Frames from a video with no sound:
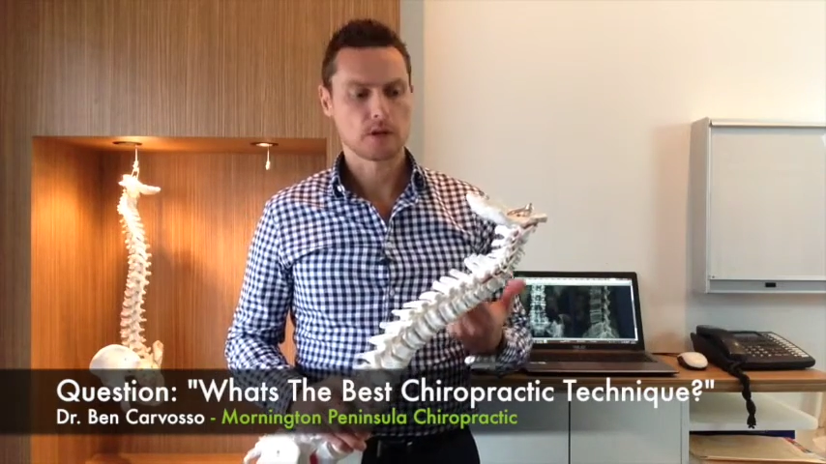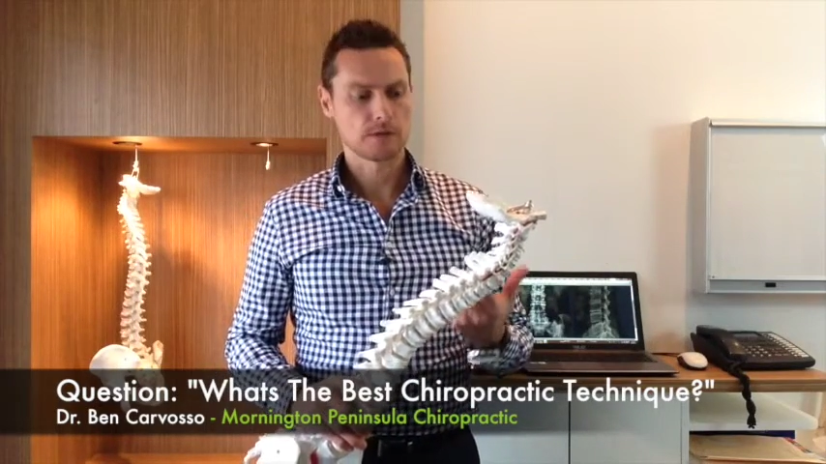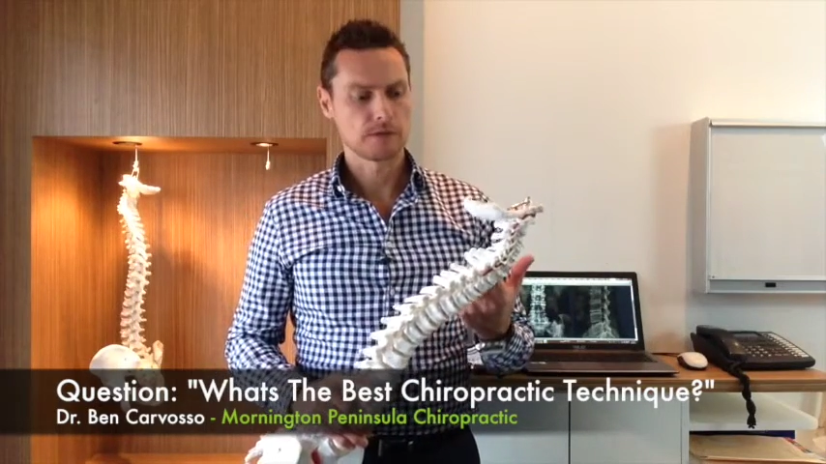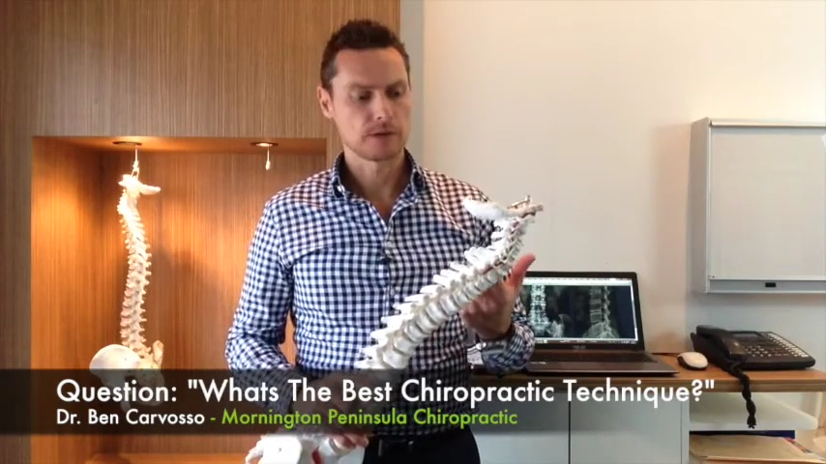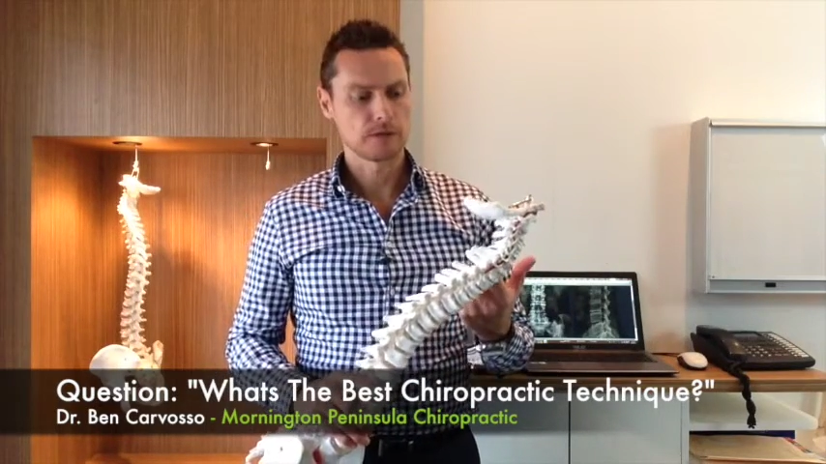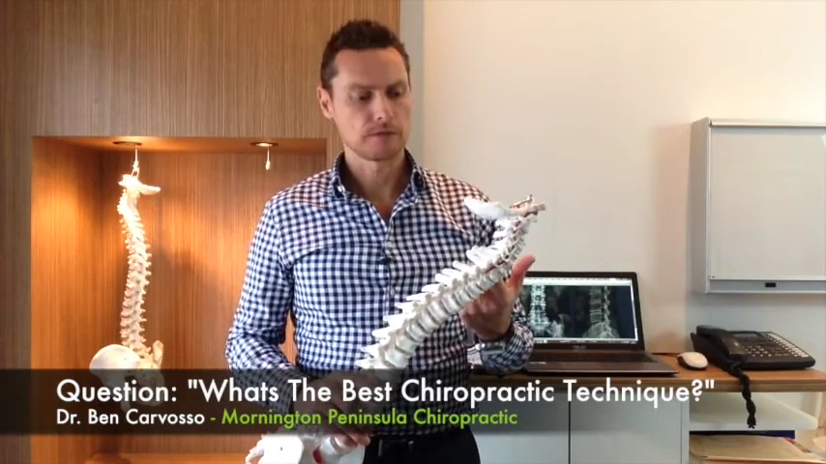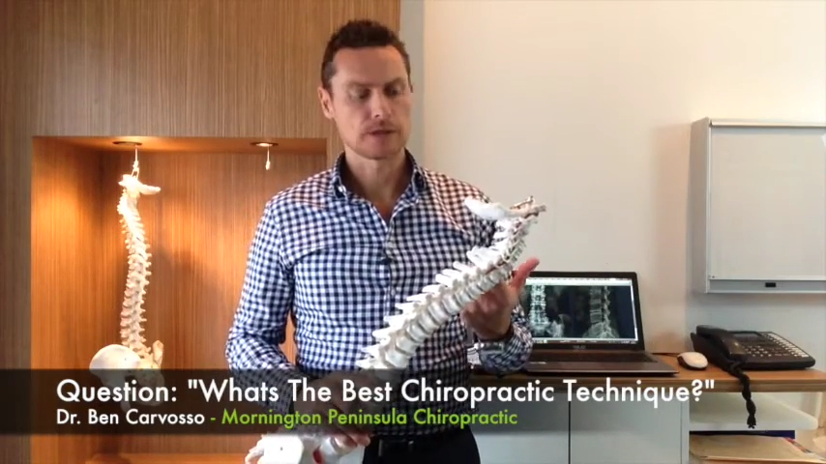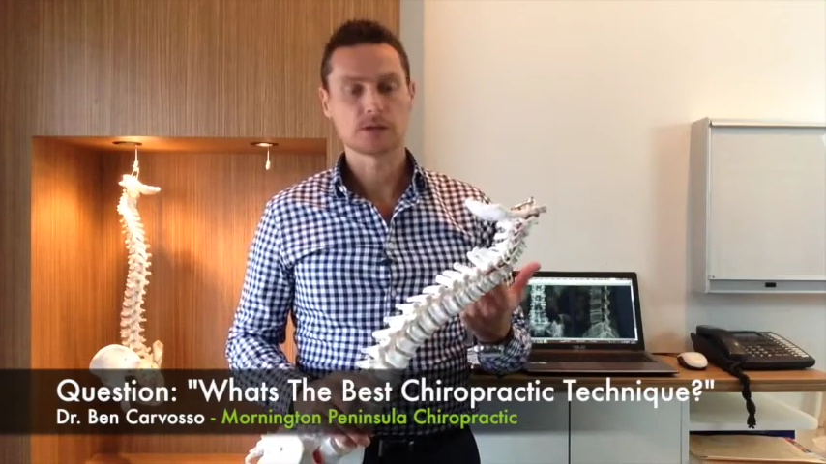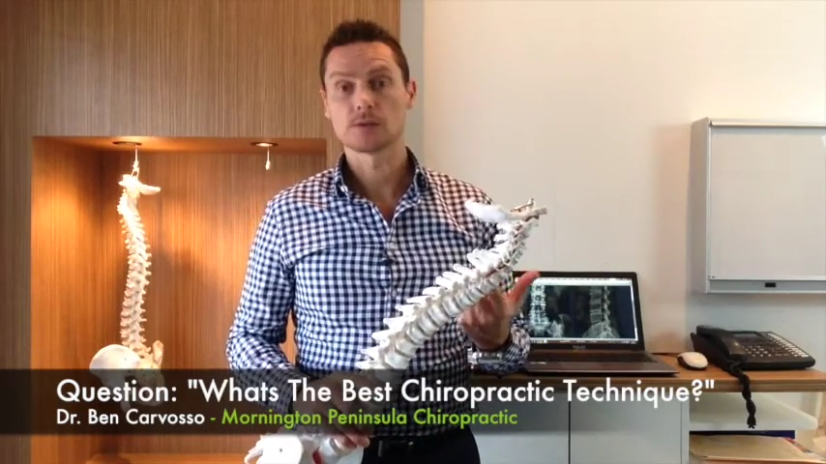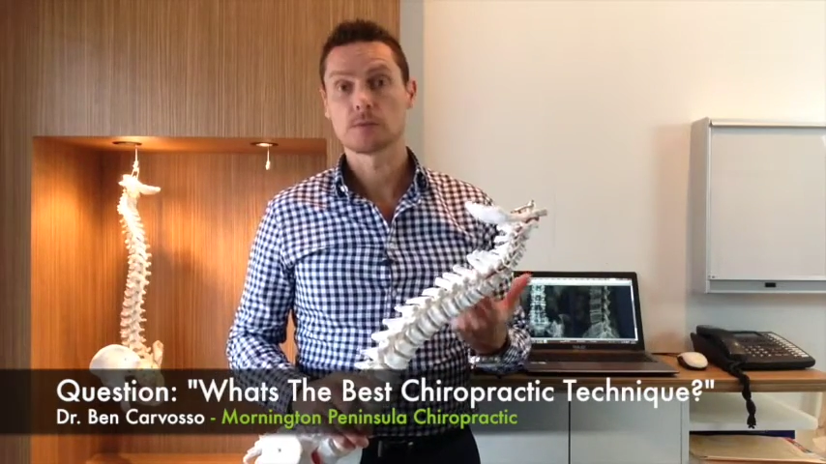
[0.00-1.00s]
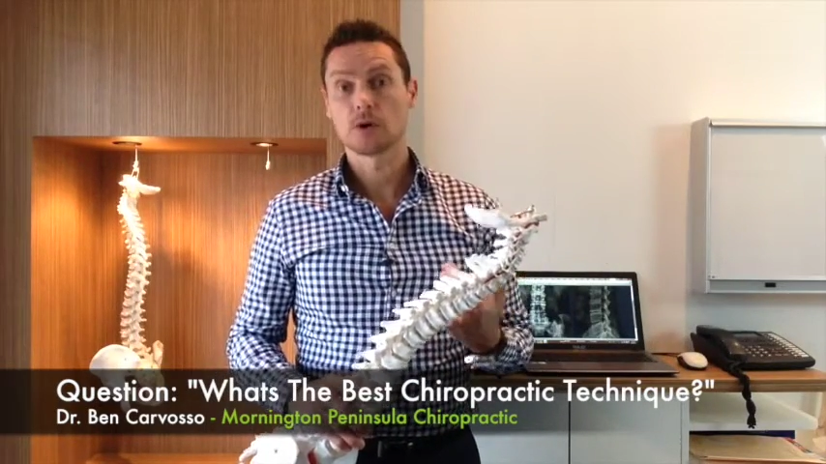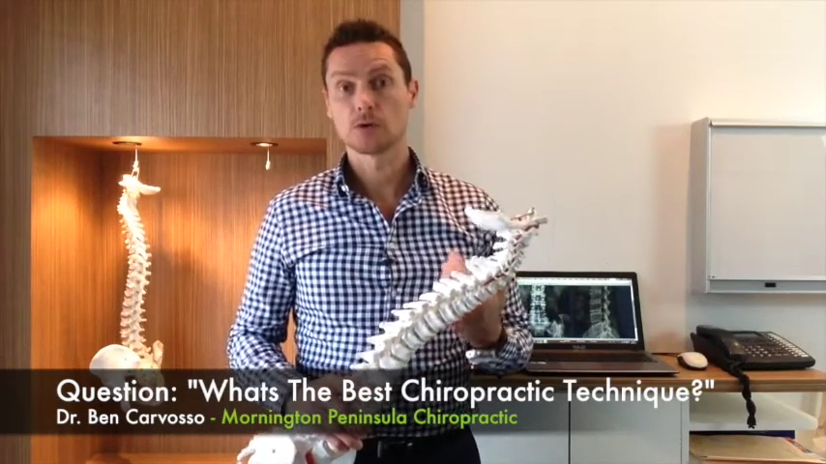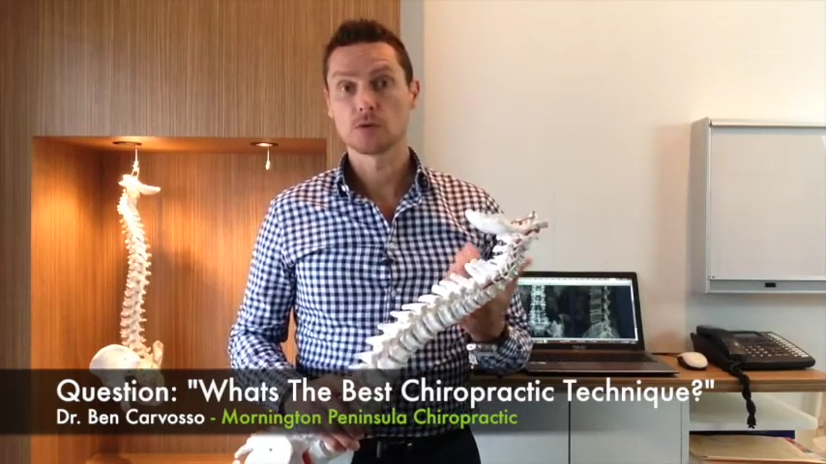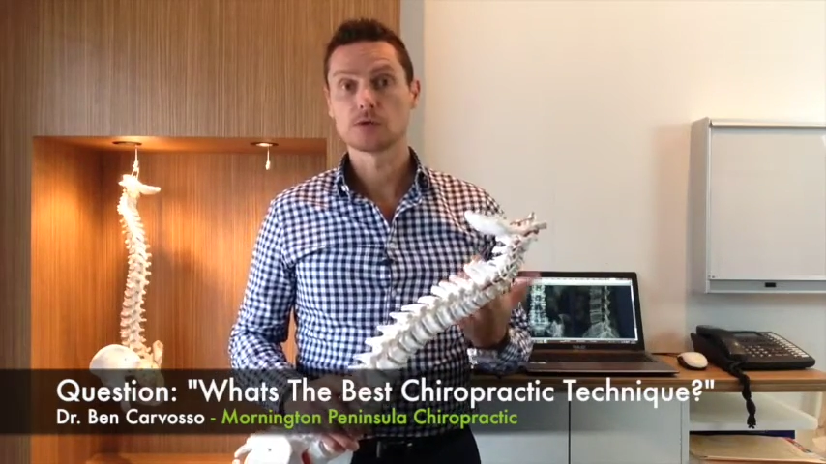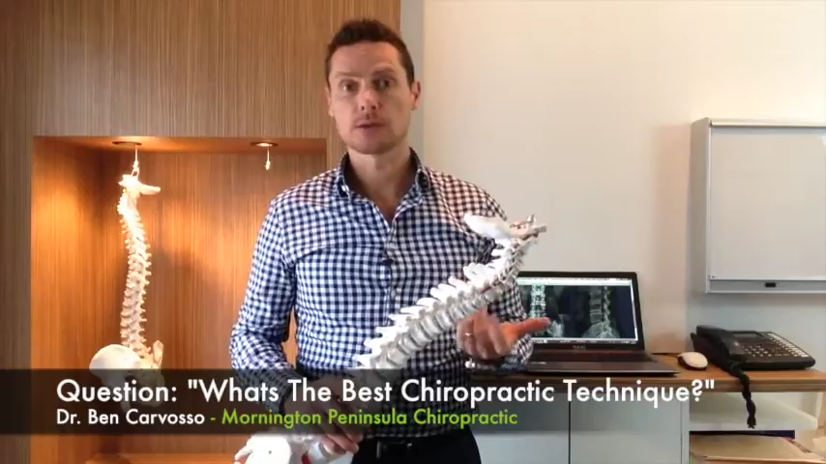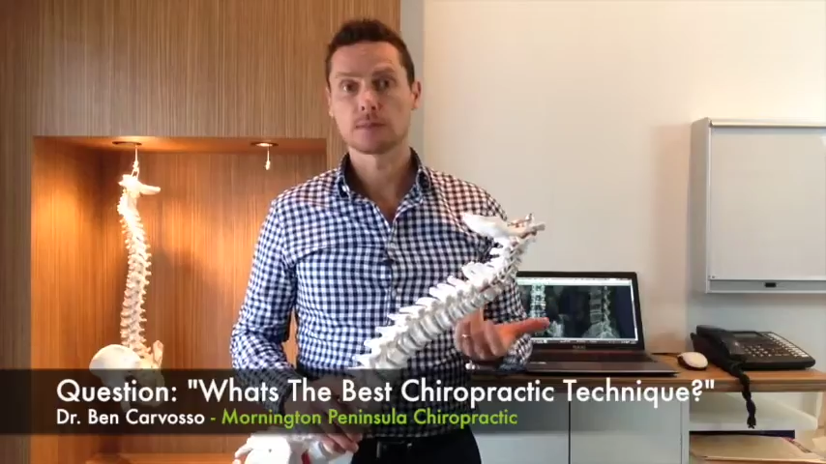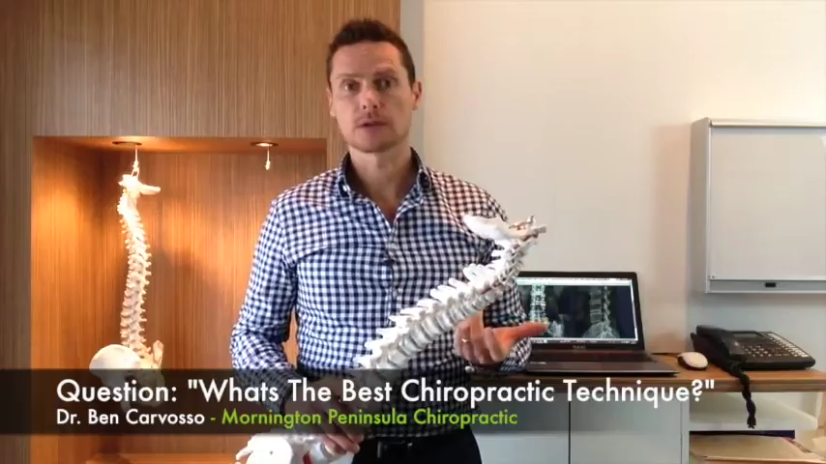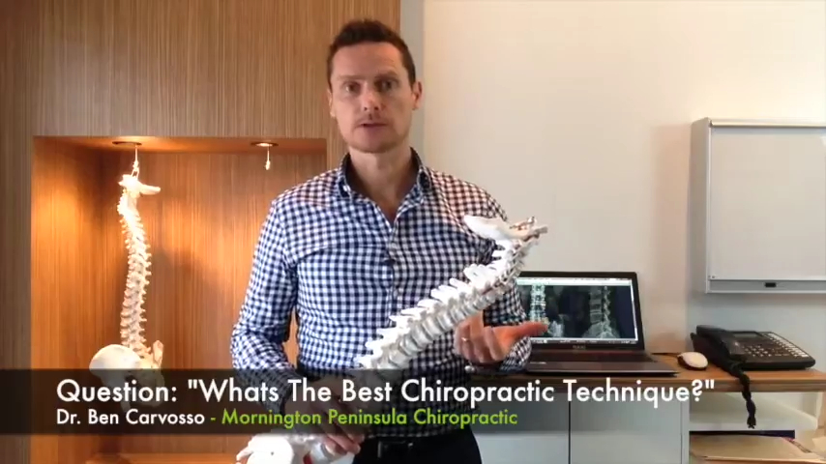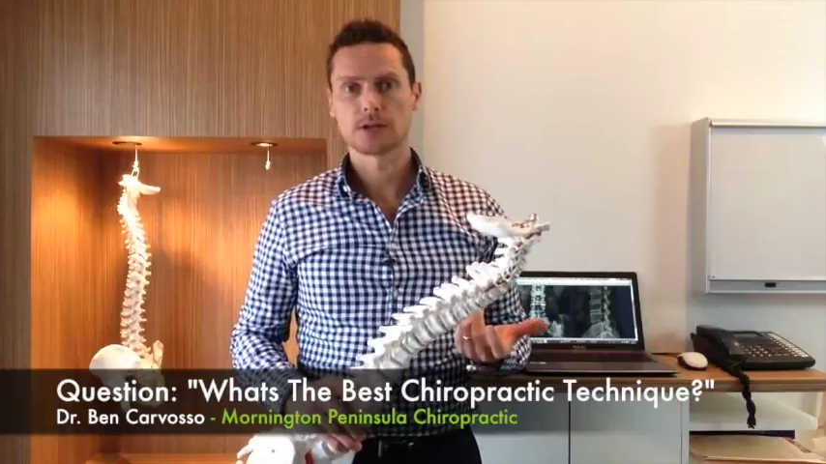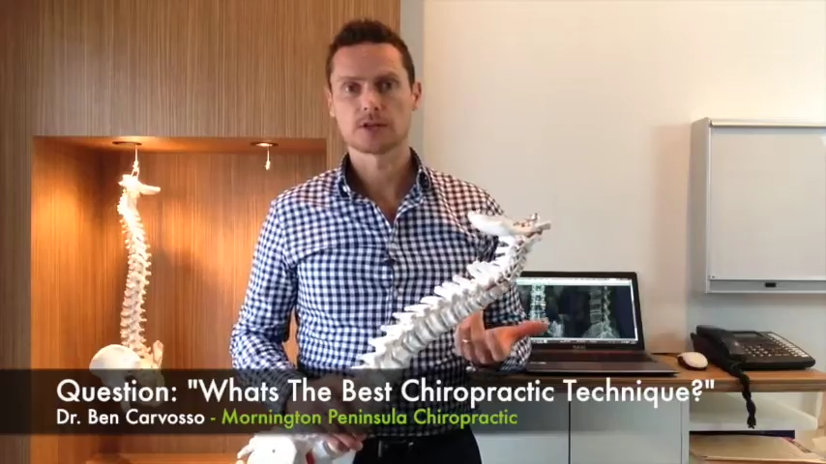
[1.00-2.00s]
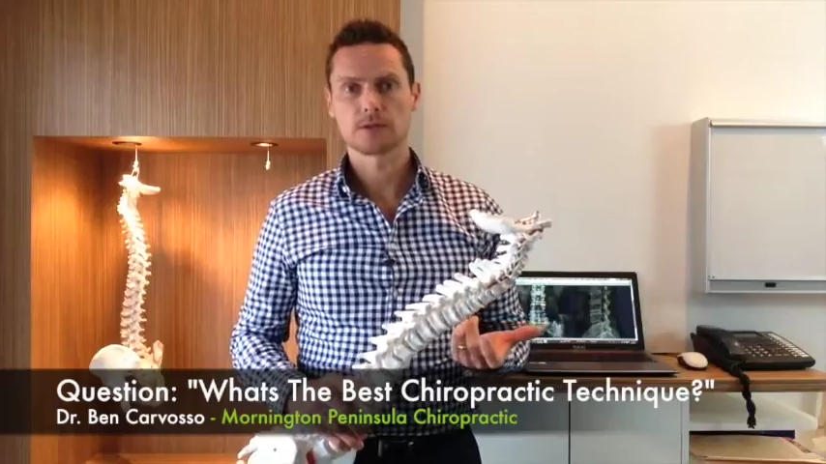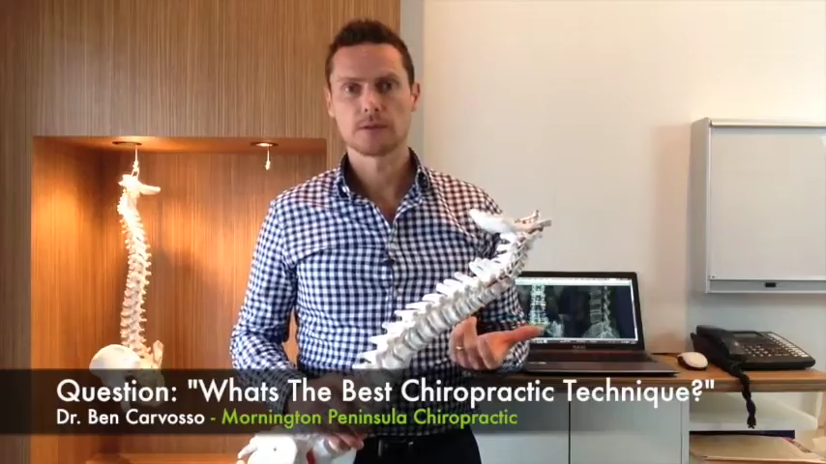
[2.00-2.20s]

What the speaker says: that affects the spine called subluxation,